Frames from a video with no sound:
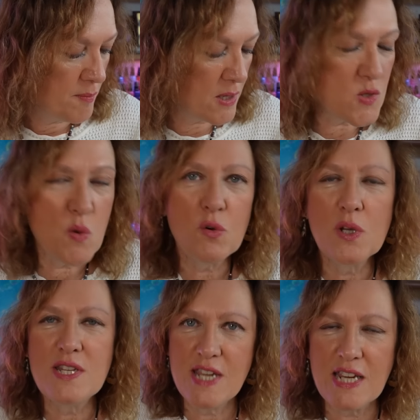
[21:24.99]
Because we're
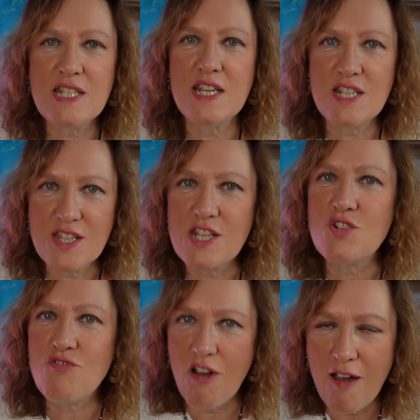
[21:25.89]
all addicted to the
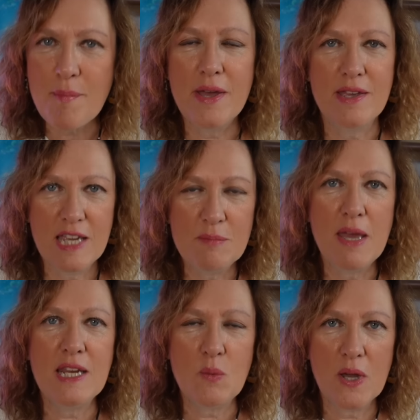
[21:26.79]
drama in
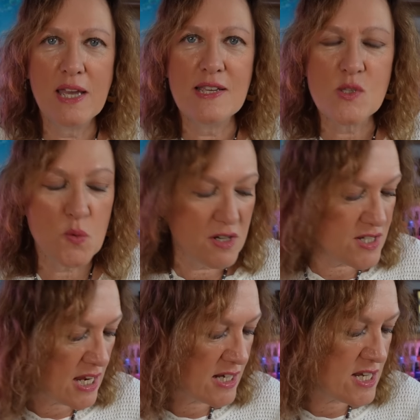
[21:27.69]
many ways. We're
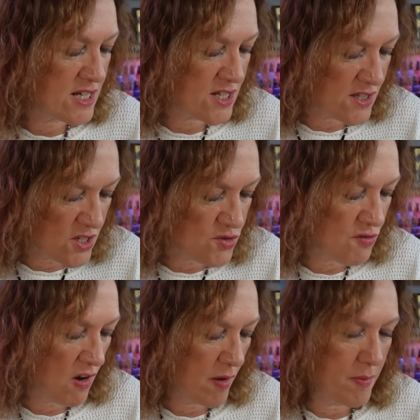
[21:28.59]
addicted to the
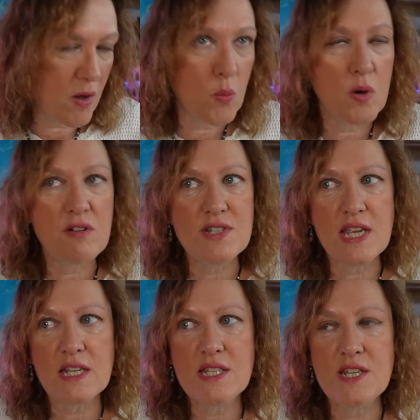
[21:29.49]
drama. We're
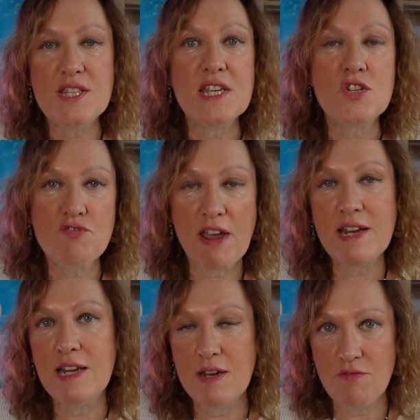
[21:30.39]
addicted to the
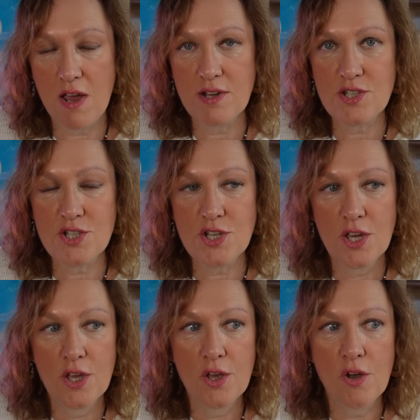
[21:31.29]
adrenaline rush
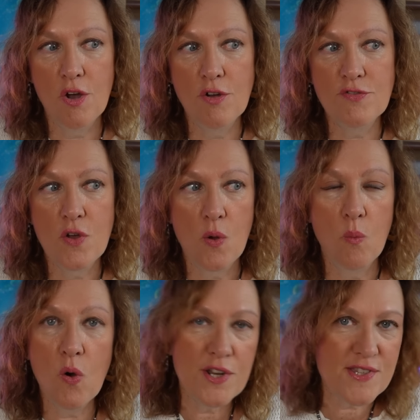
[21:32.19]
of
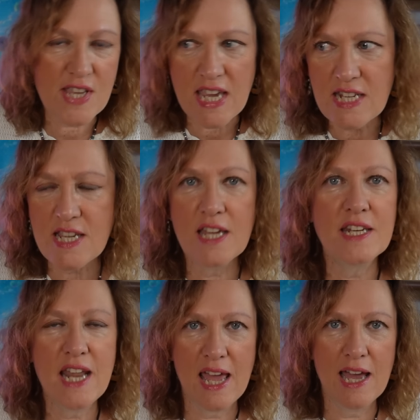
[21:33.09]
what has he
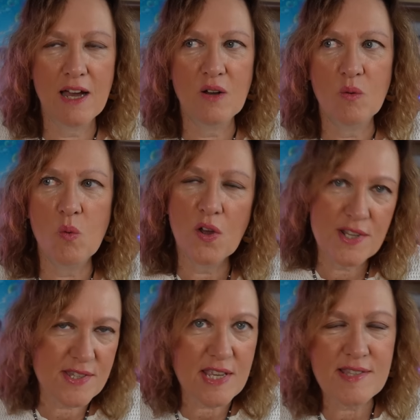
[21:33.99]
done now? What
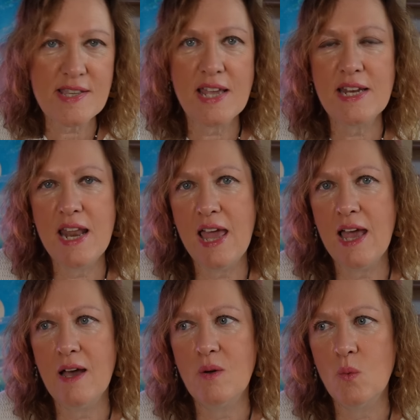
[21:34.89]
has he said
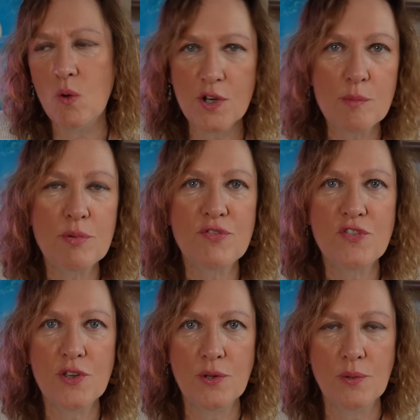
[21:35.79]
now? What a
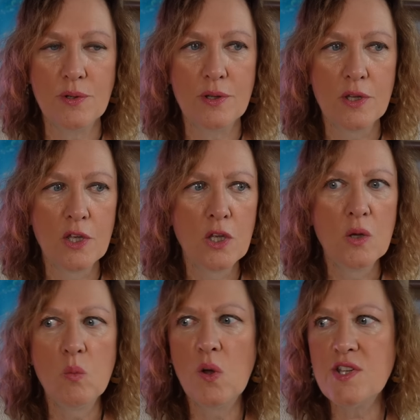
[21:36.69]
buffoon.
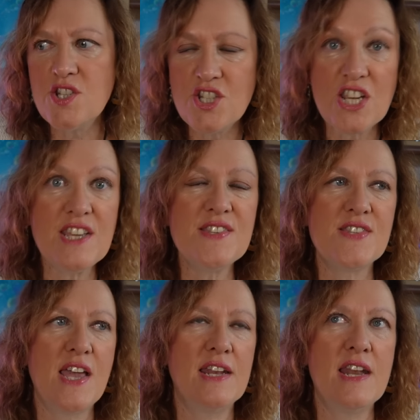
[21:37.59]
What has she
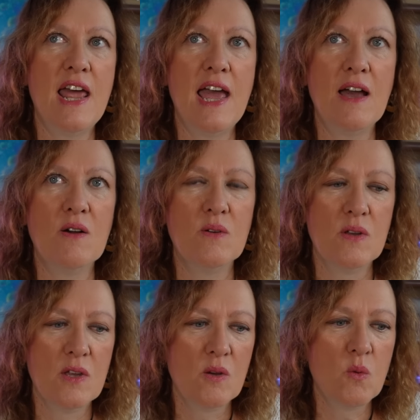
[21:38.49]
said now?
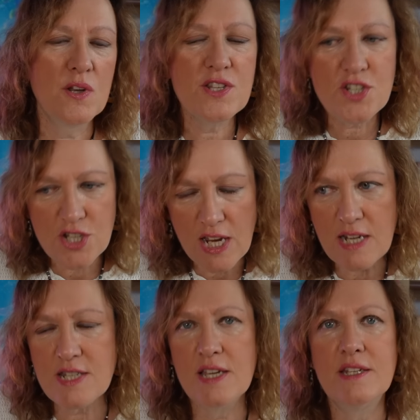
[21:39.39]
What has
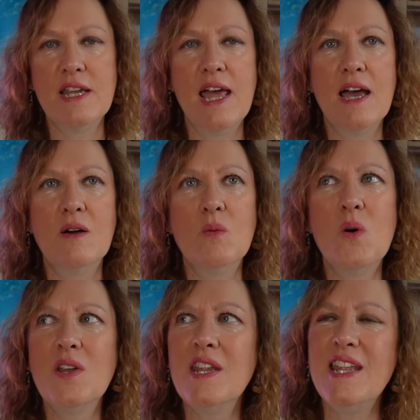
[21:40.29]
she done now?
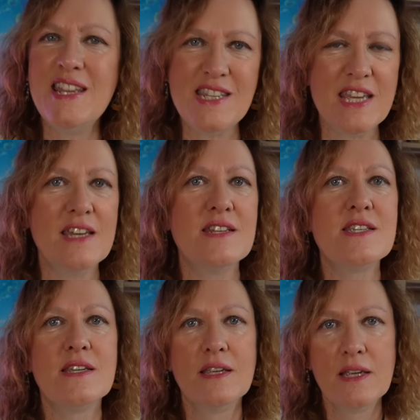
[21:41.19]
What an
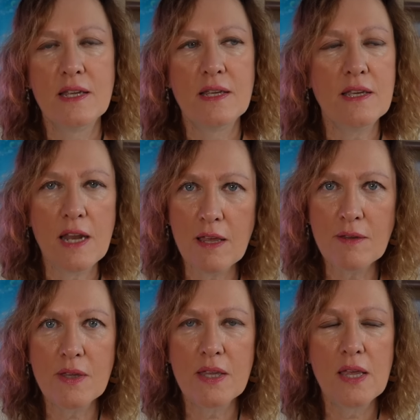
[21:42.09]
idiot, you know?